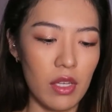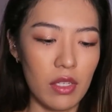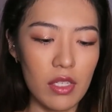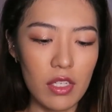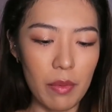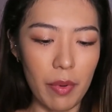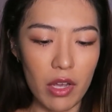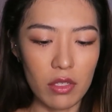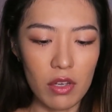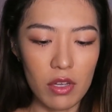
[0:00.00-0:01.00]
This is the
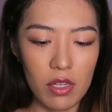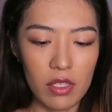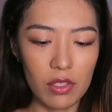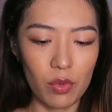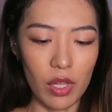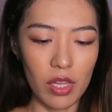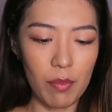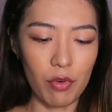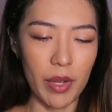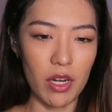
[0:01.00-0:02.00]
Biossance Quality
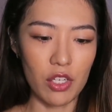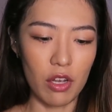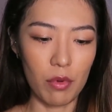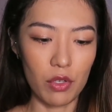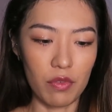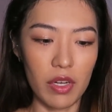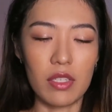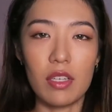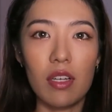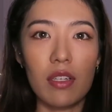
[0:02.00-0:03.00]
Probiotic Gel
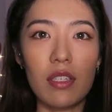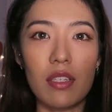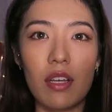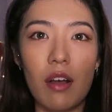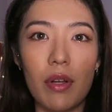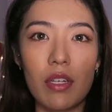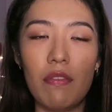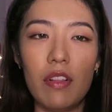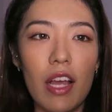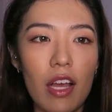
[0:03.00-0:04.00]
Moisturizer. This is how much
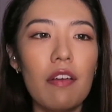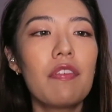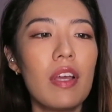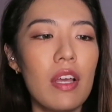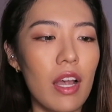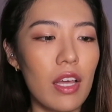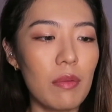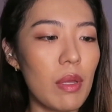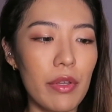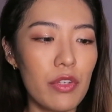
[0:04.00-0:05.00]
I've left. I think
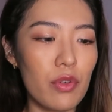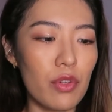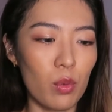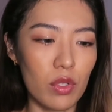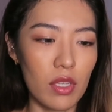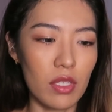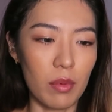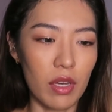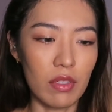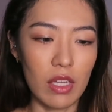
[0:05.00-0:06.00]
maybe 2 uses and I'm
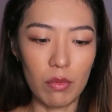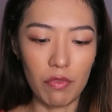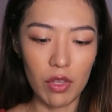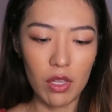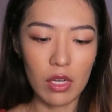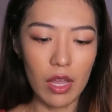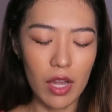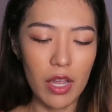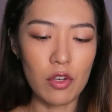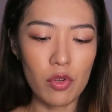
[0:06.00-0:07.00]
kind of done with it.
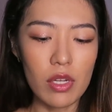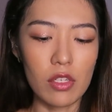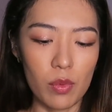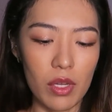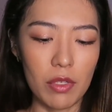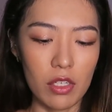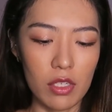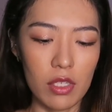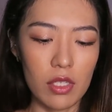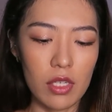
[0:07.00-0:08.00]
I enjoy this one
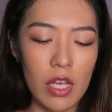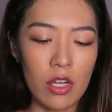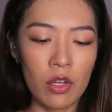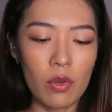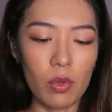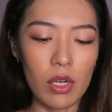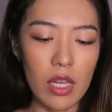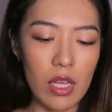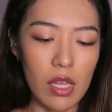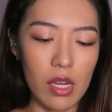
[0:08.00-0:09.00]
because not
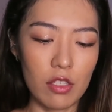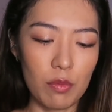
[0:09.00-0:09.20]
only it has